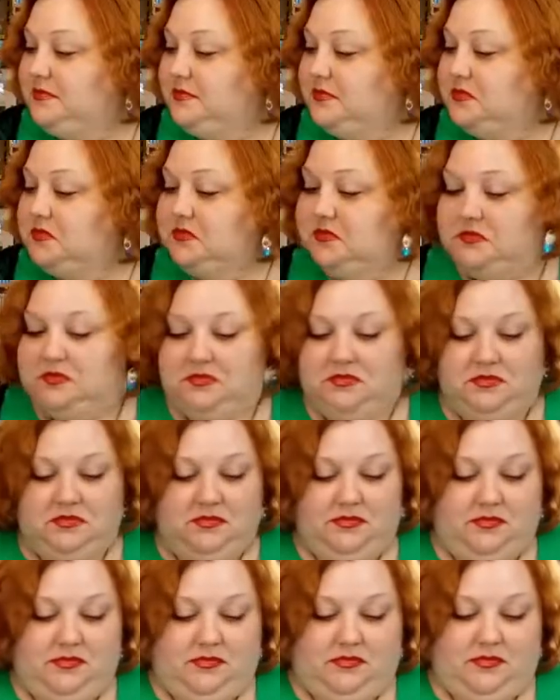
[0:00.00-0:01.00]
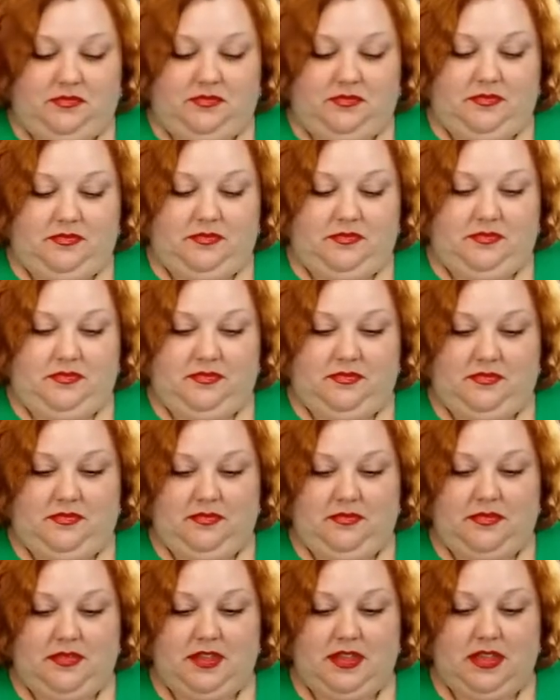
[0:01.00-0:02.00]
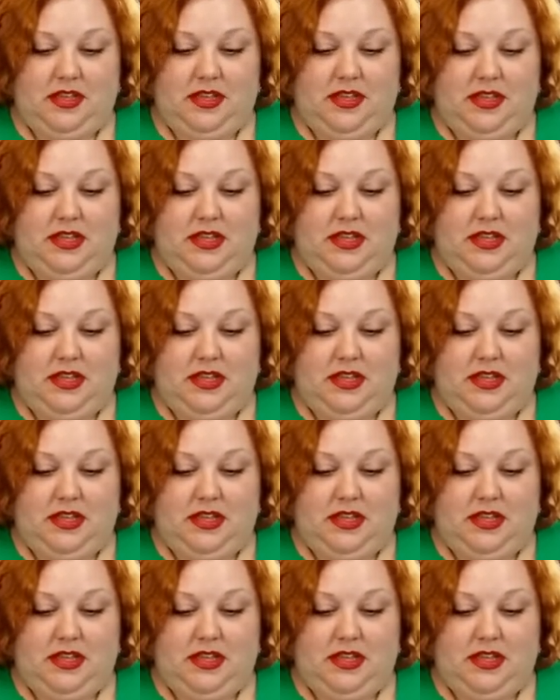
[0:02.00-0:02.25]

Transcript: The person shown says nothing.